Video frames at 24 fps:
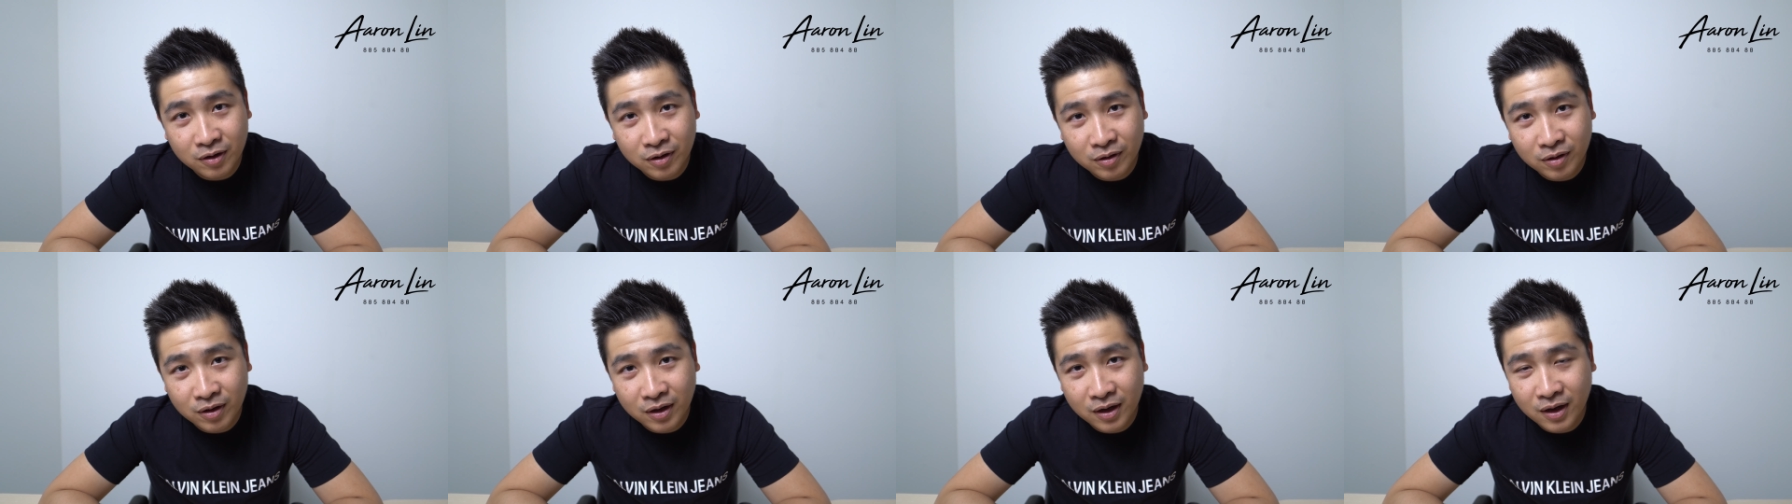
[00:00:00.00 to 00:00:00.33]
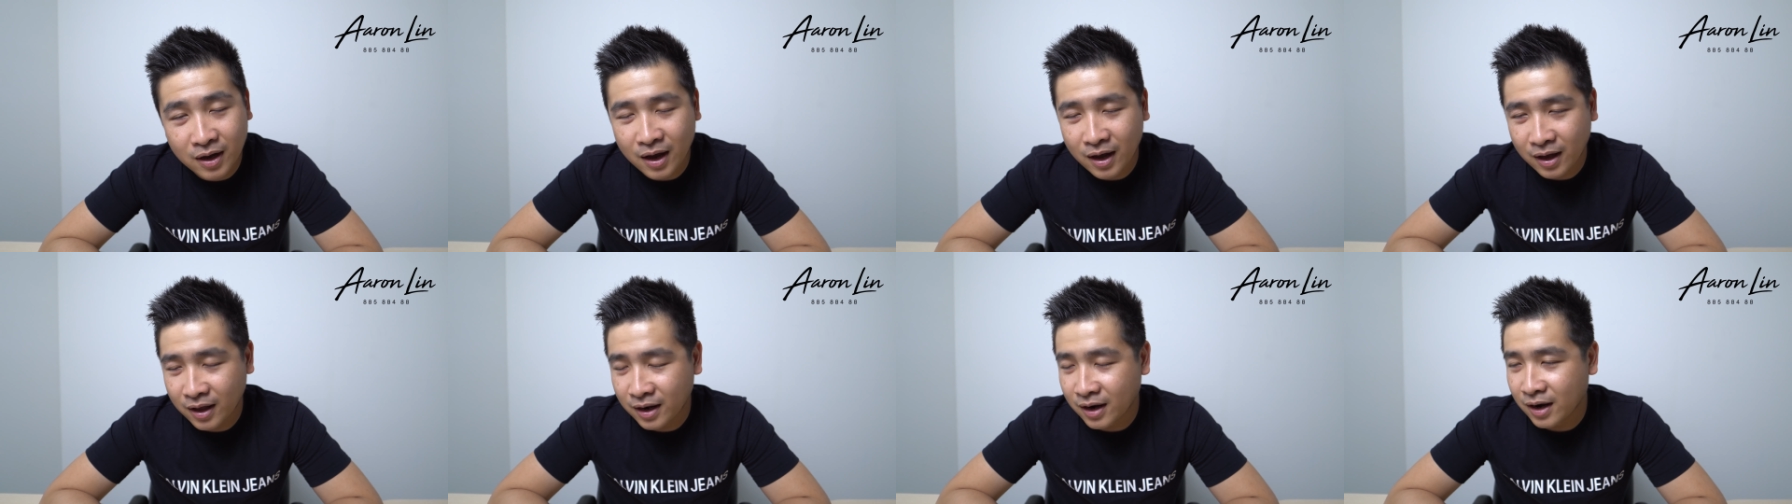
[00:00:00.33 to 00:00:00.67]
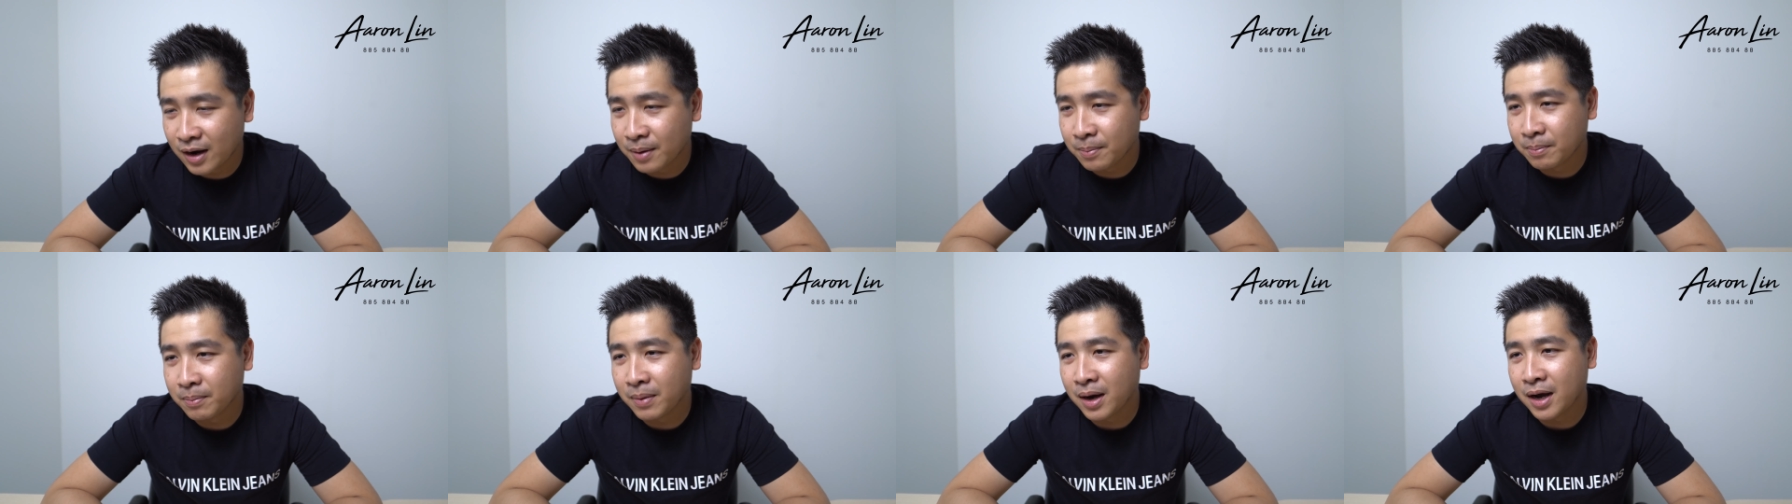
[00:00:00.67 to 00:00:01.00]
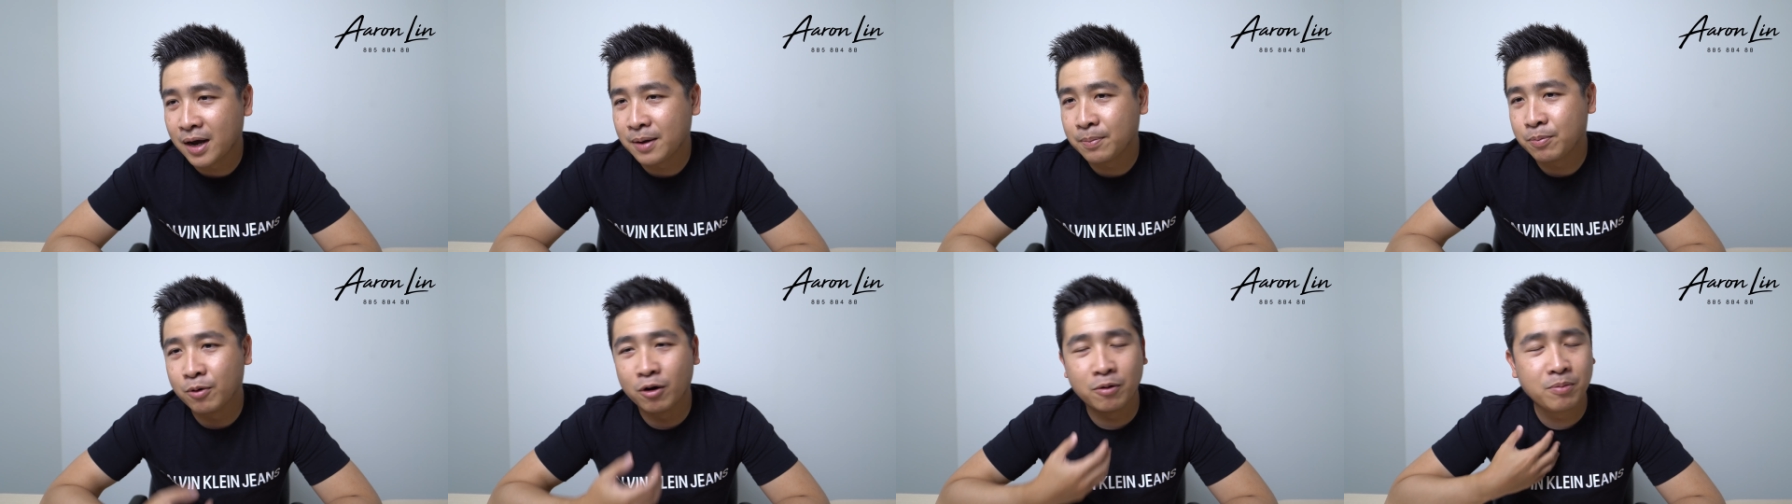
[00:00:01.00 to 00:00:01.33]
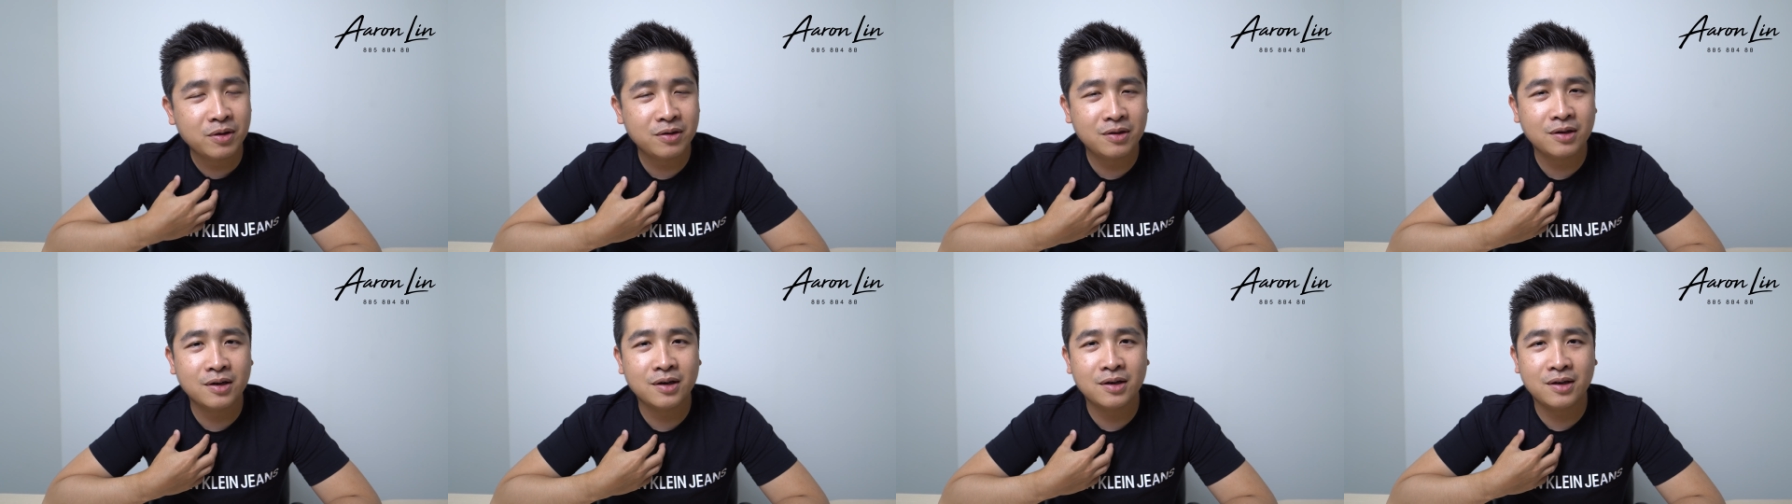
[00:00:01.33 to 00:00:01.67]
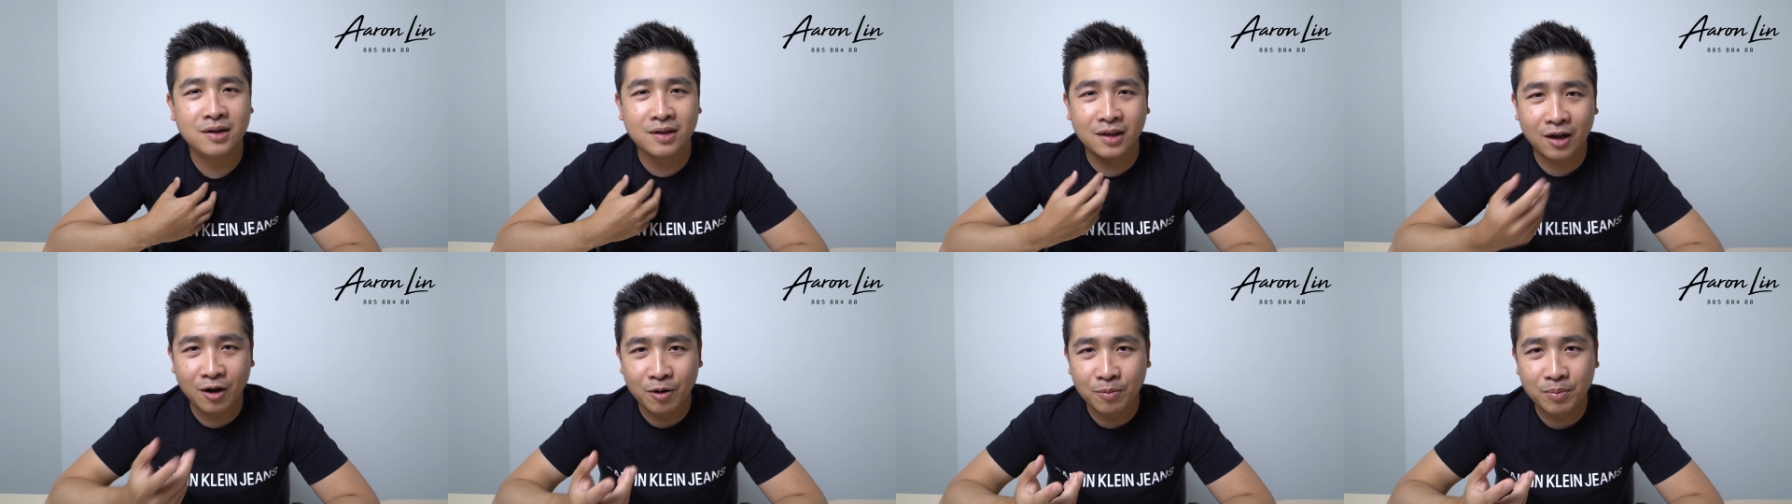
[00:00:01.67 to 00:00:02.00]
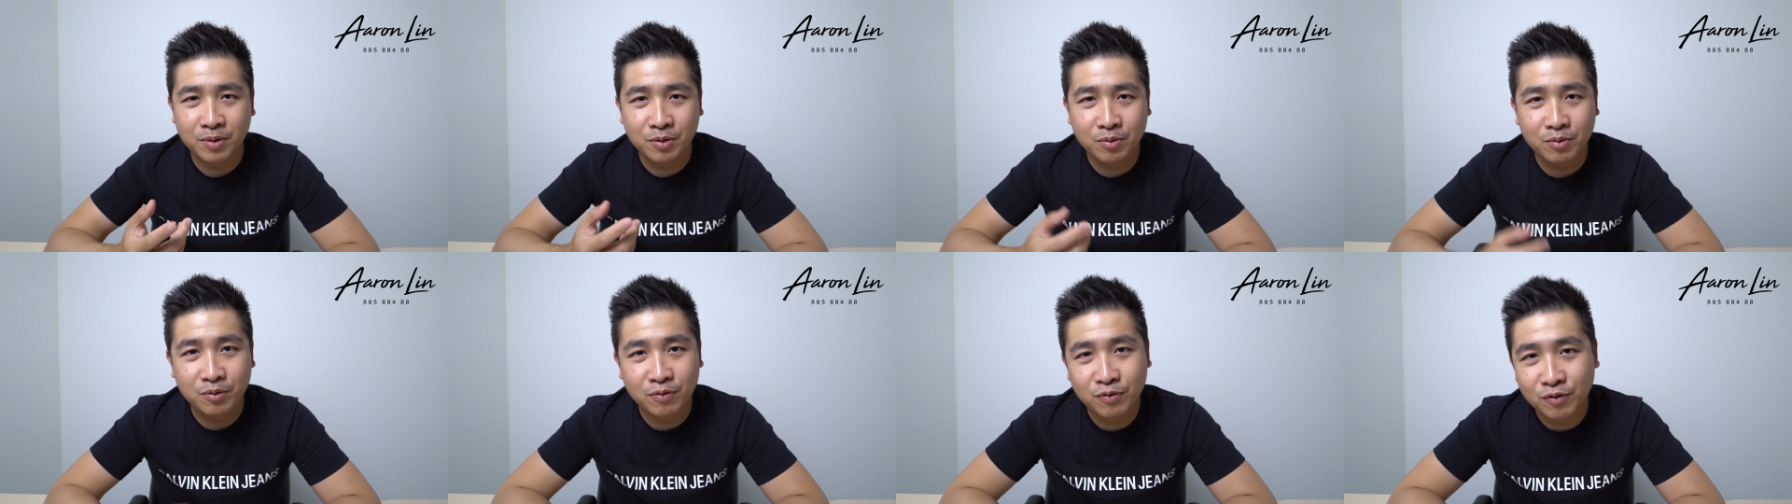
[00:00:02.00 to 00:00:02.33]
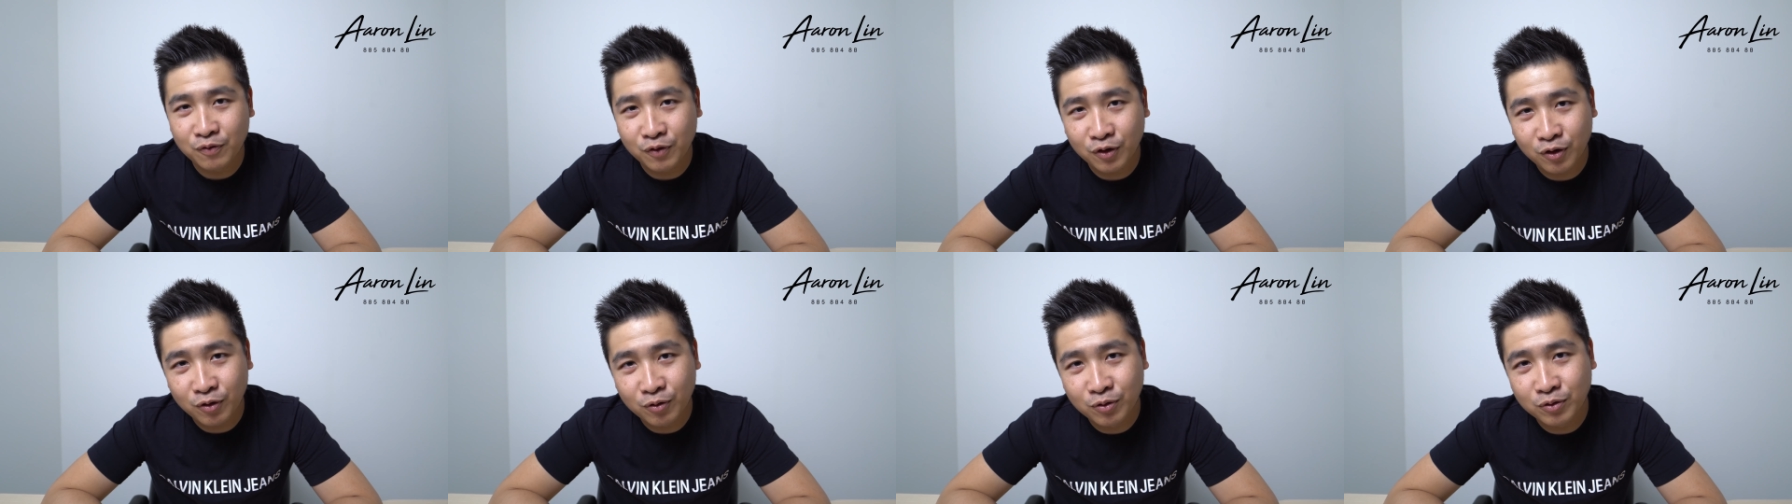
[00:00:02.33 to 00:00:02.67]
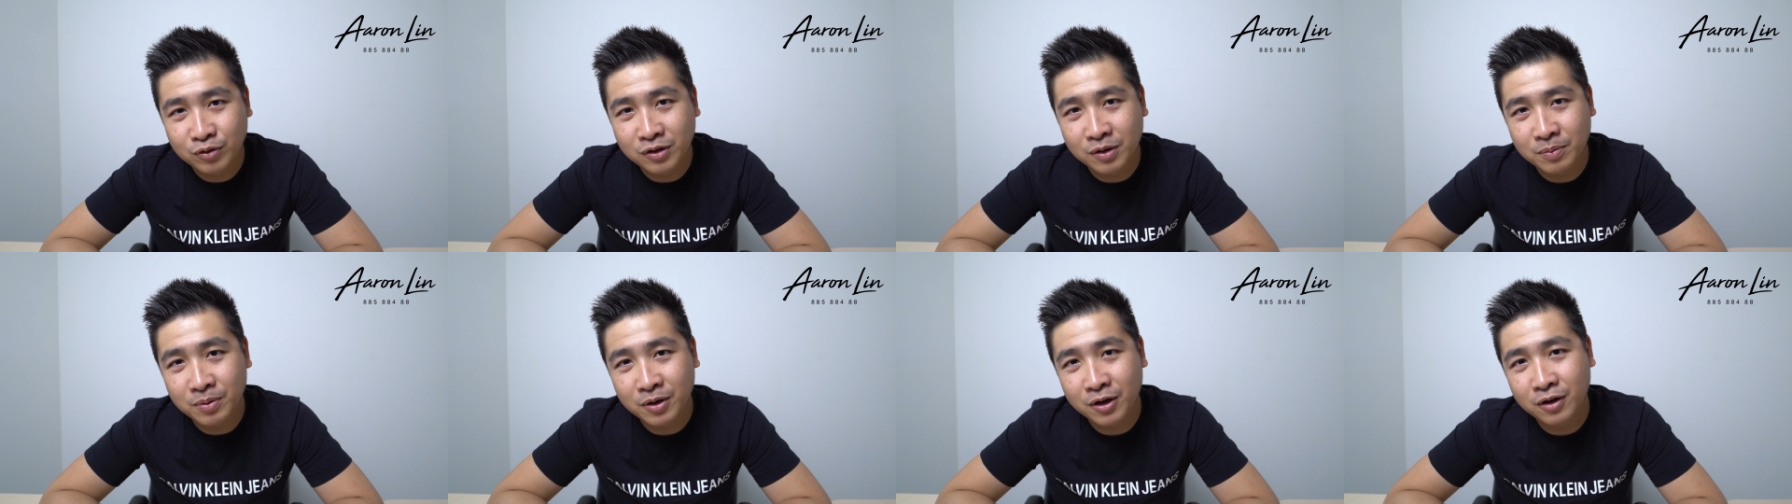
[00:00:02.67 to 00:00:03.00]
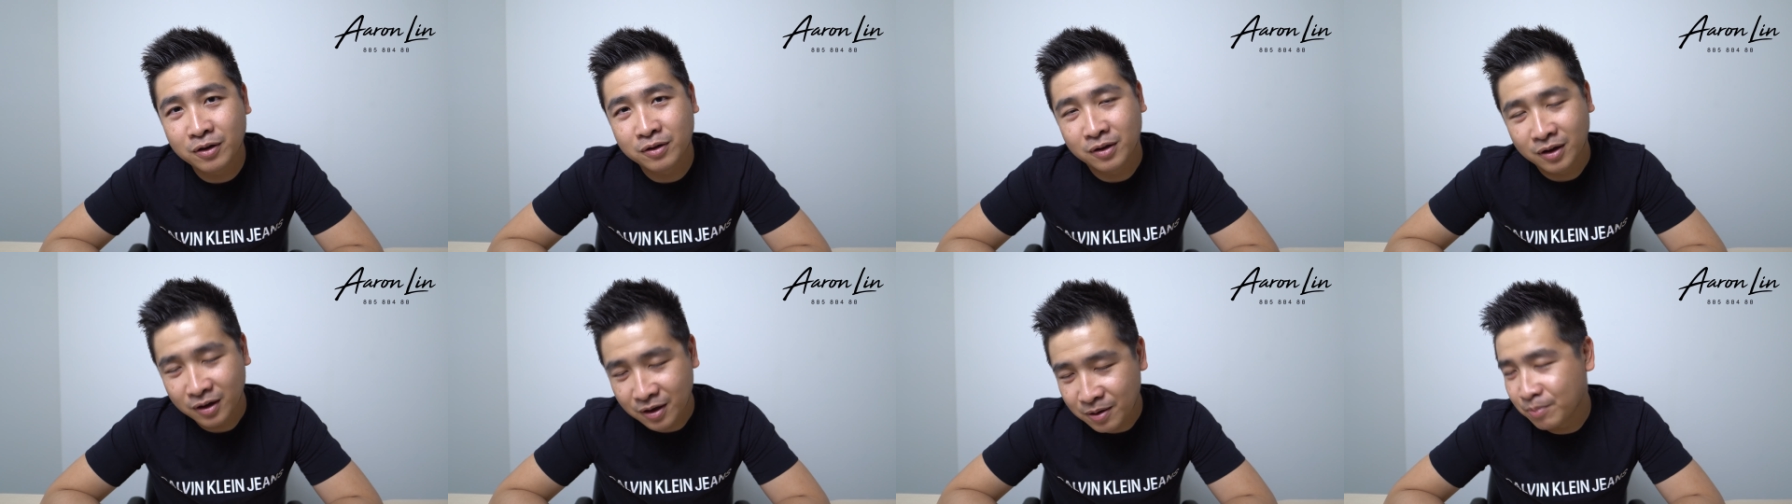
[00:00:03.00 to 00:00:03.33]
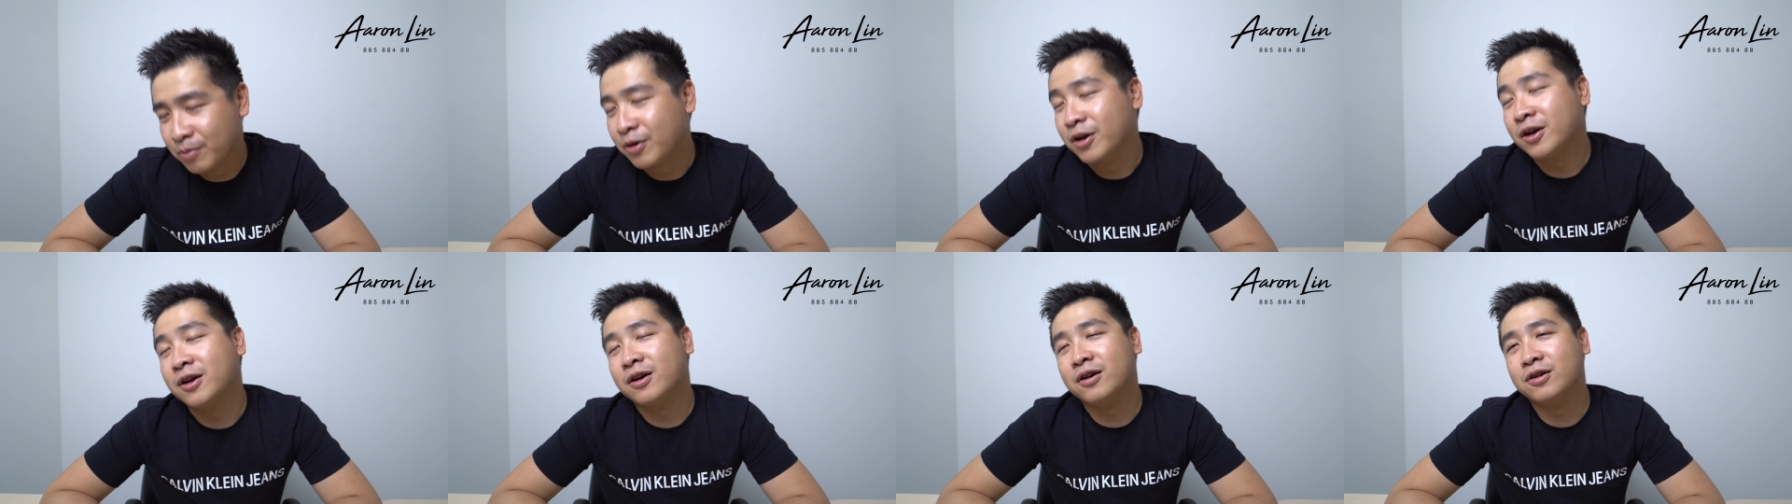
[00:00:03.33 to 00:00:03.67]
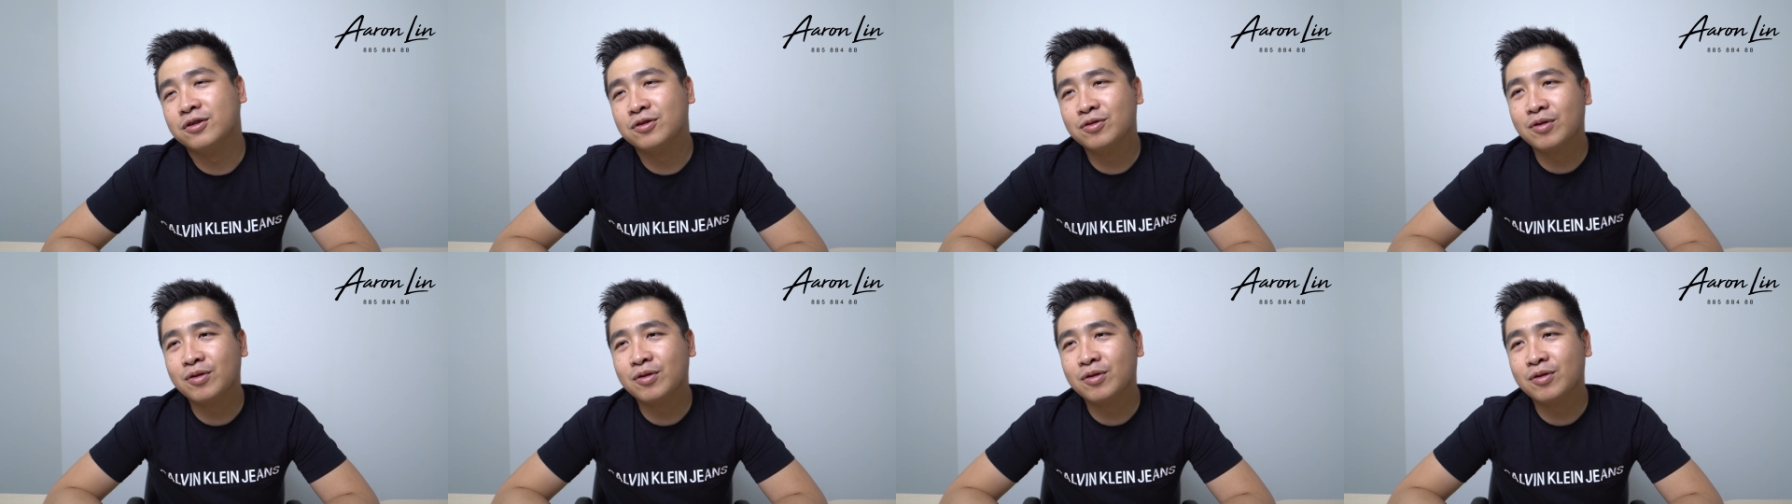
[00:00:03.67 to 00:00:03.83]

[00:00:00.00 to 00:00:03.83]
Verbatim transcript: okay, and my promise here is I'll be with you for the whole circuit breaker,